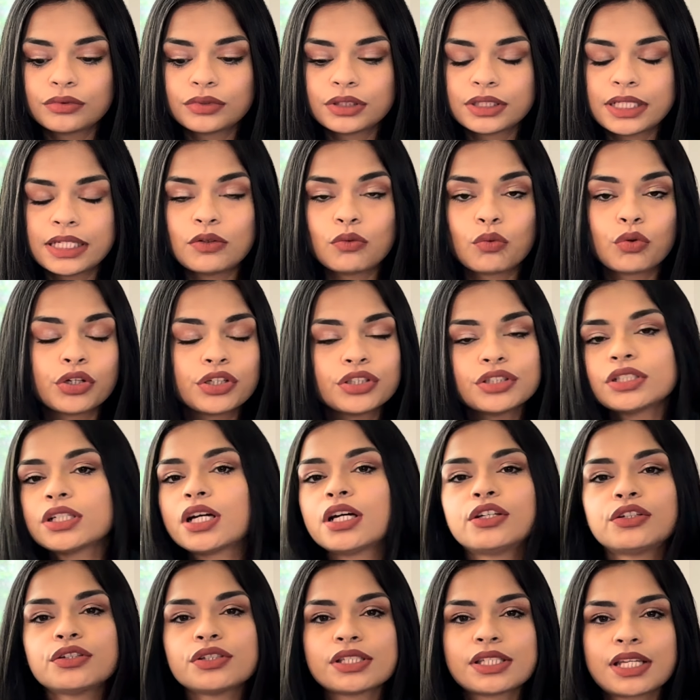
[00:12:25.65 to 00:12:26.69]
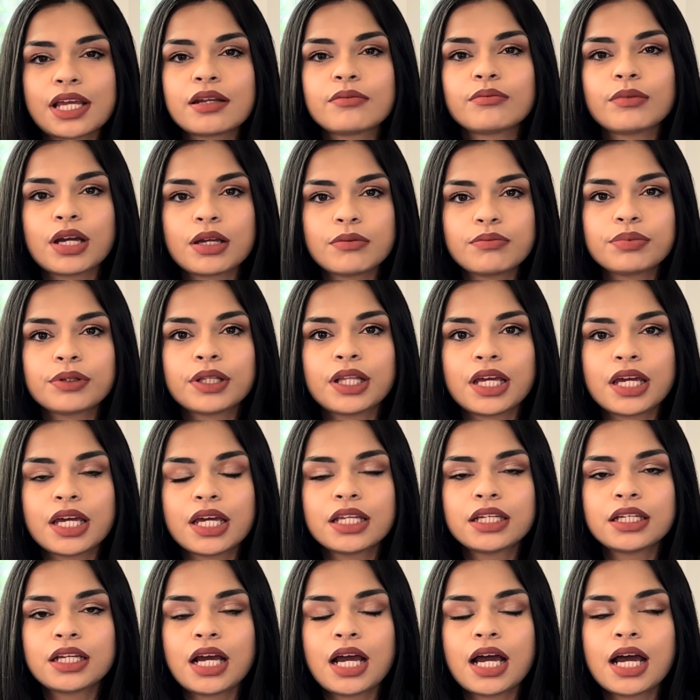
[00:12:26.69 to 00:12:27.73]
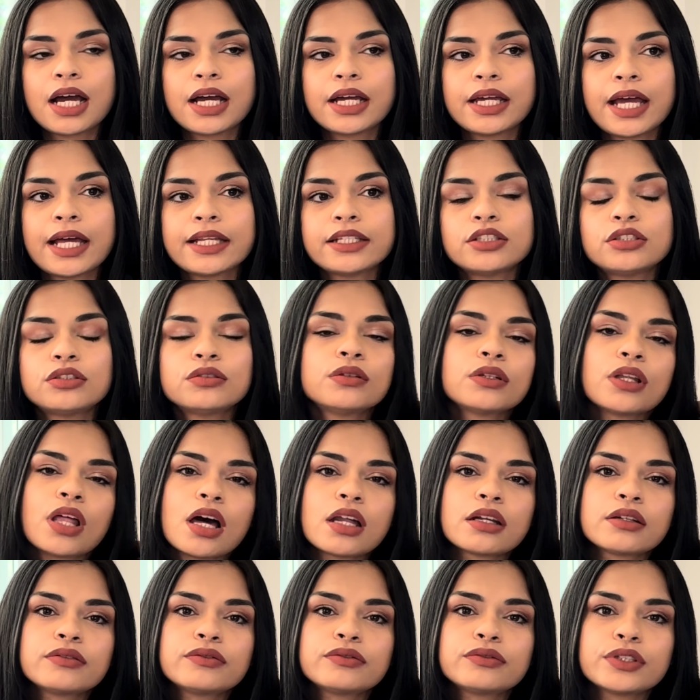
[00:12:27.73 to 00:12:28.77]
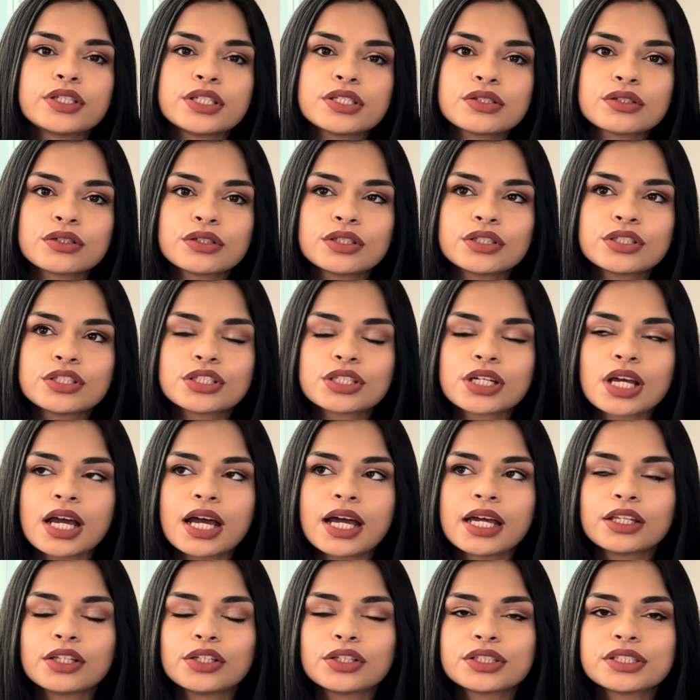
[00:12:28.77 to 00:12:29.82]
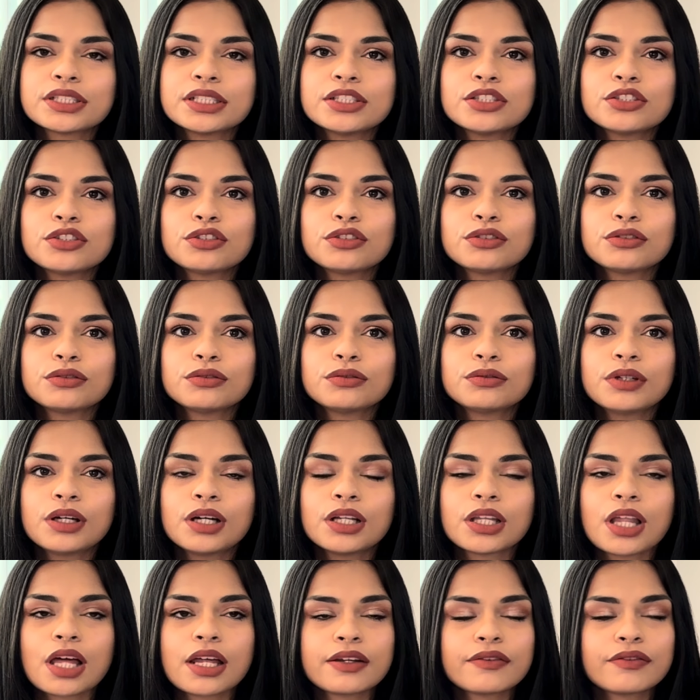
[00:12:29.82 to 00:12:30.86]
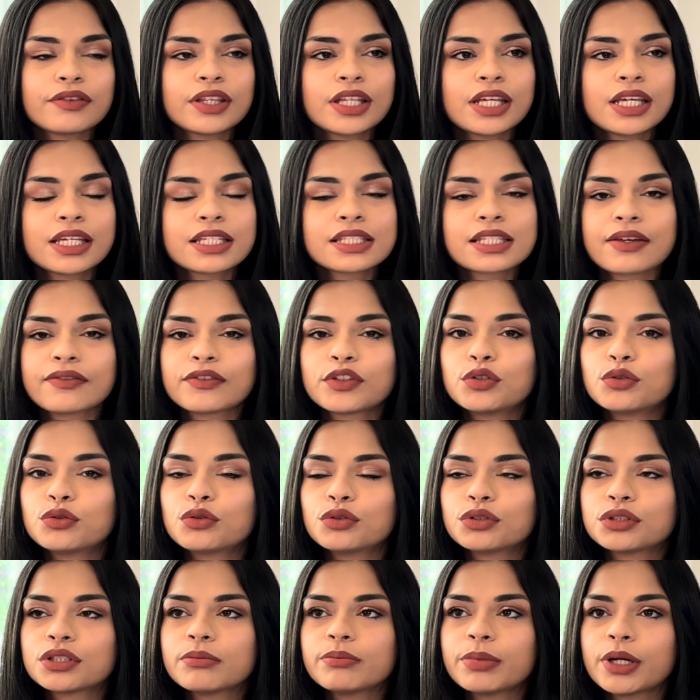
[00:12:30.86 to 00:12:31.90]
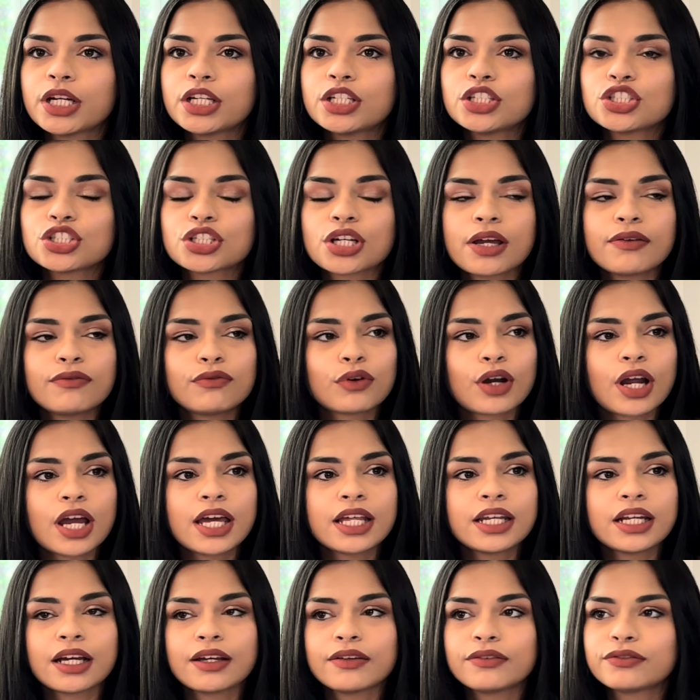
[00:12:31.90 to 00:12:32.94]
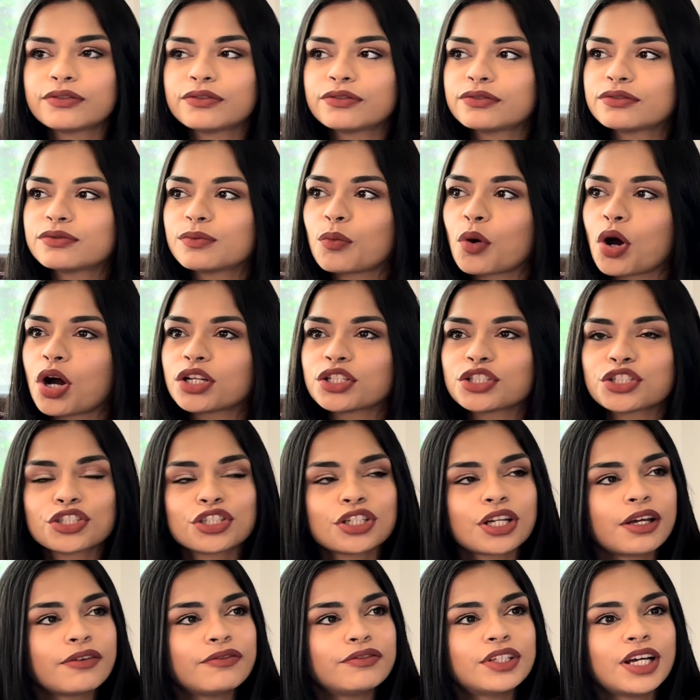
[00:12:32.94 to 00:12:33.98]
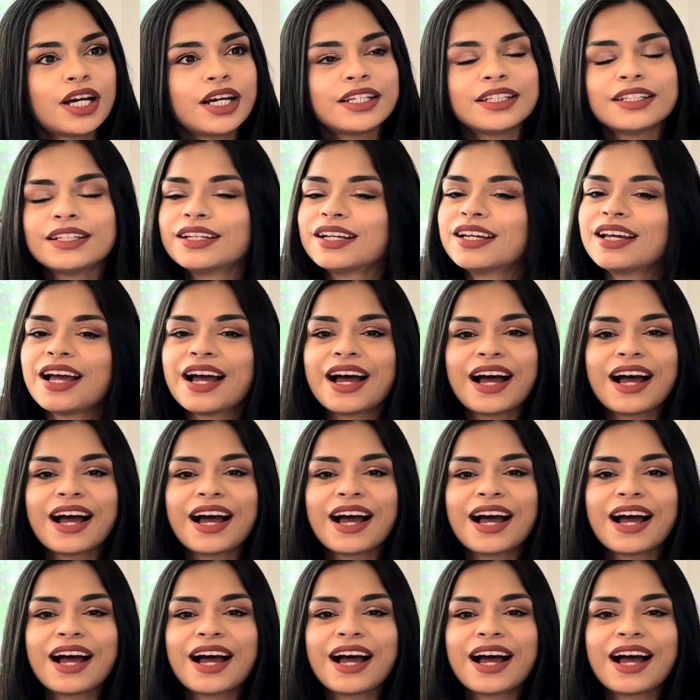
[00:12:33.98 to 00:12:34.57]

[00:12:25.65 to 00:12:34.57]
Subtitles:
In order to understand my plan, I had to do a lot of research. I looked into a lot of things. I've Googled a bunch. I've read, I've watched, I've done.